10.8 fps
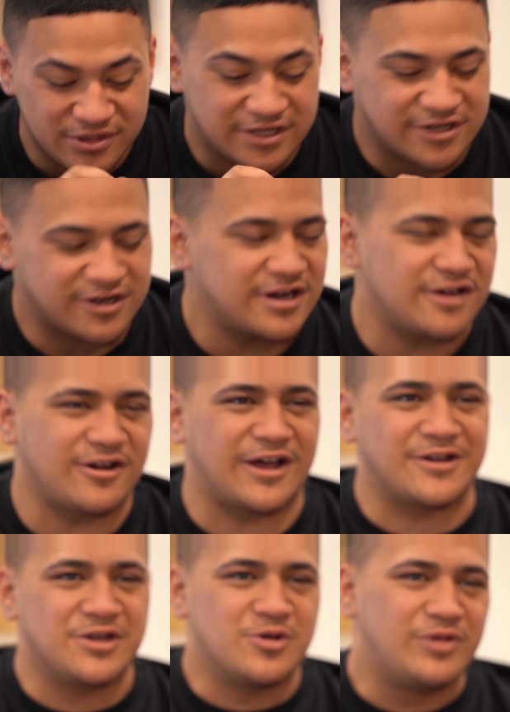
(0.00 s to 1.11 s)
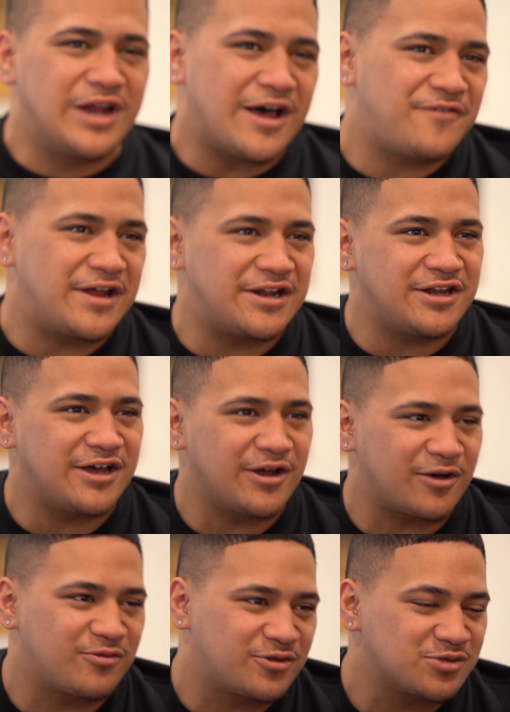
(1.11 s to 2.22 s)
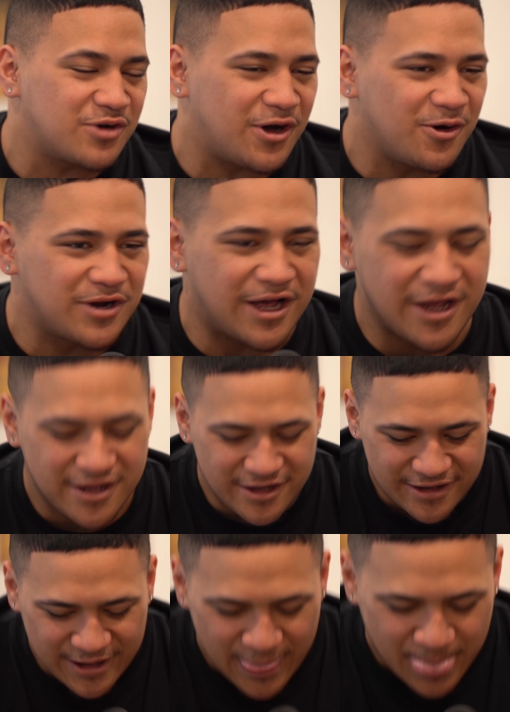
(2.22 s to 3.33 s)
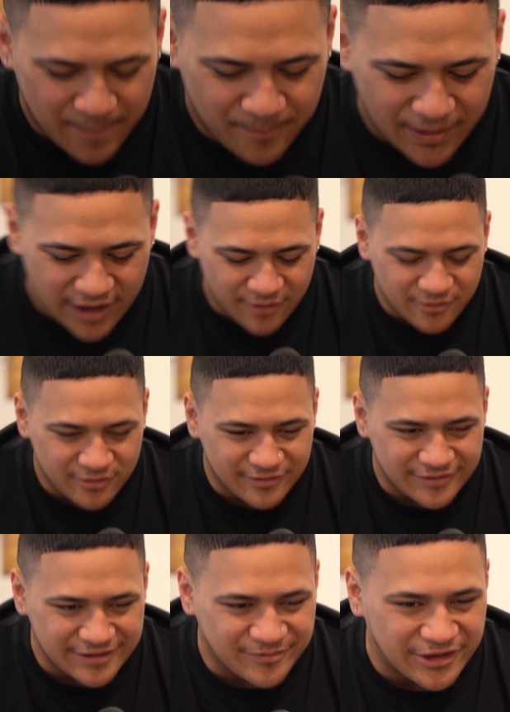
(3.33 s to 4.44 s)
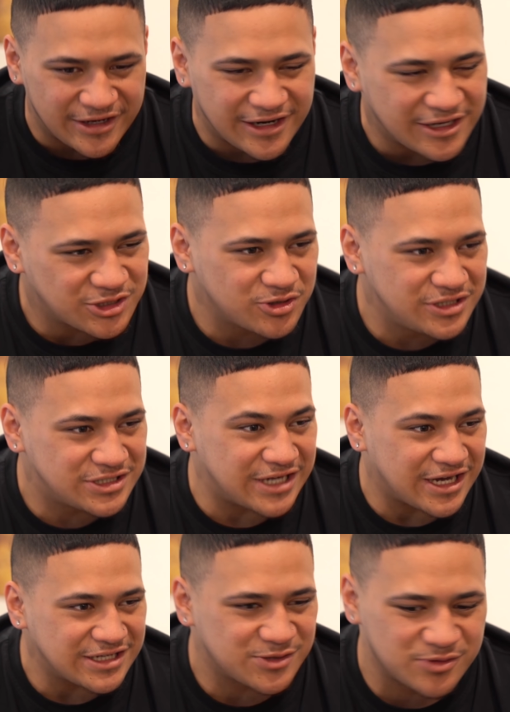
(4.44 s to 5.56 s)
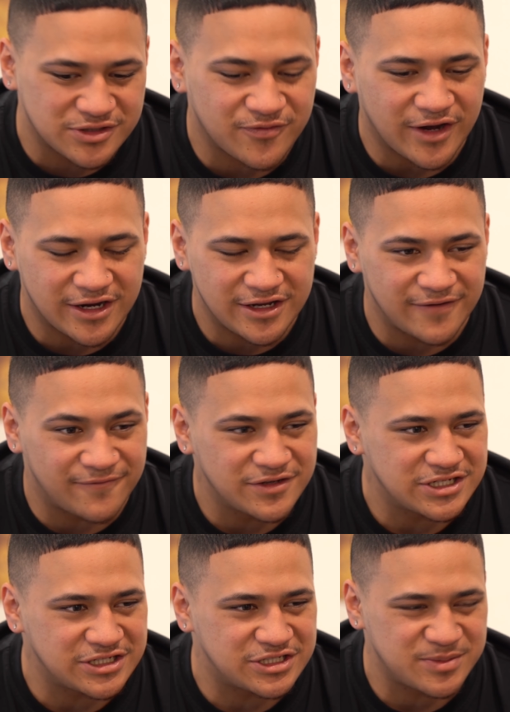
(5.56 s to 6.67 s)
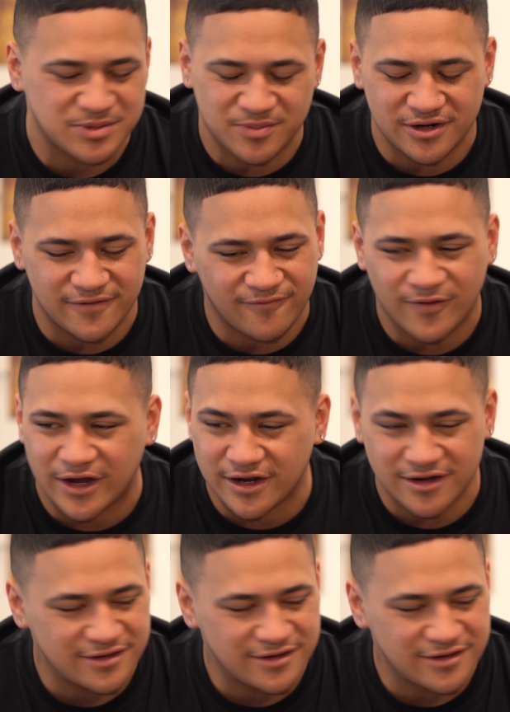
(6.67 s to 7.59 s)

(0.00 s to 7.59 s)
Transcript: be crap. Like, we laugh at it now, like, because we're older. Yeah. But, bro, luxury to us was fucking fish and chips, bro. Fuck.